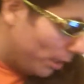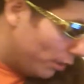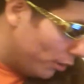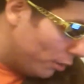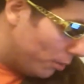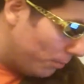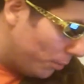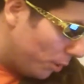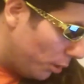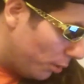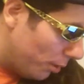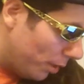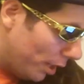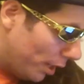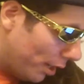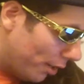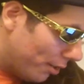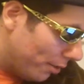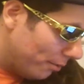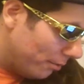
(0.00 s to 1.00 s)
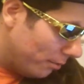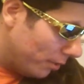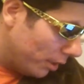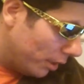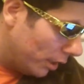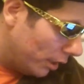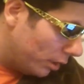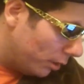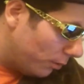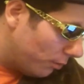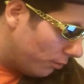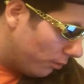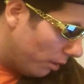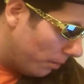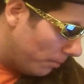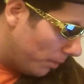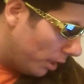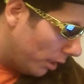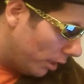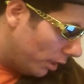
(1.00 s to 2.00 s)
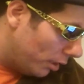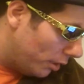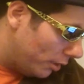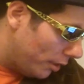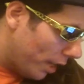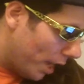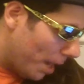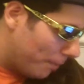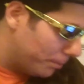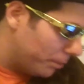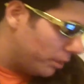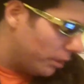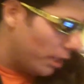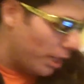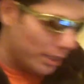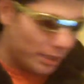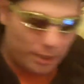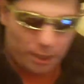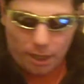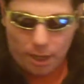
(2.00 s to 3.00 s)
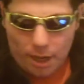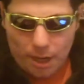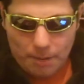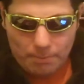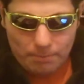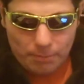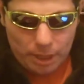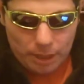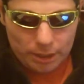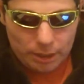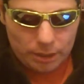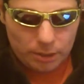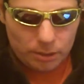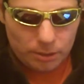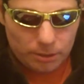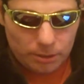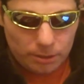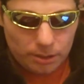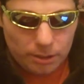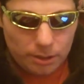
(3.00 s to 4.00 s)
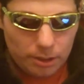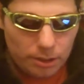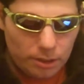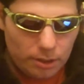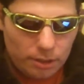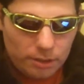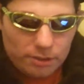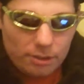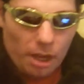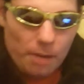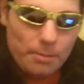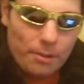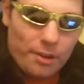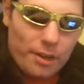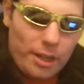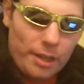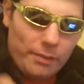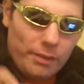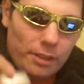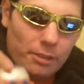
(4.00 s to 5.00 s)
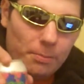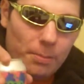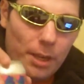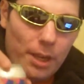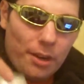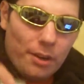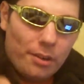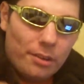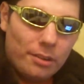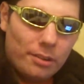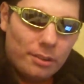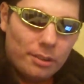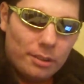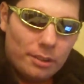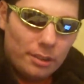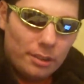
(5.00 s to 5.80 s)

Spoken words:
on my little computer here, a little from untapped.com, a little summary of this beer.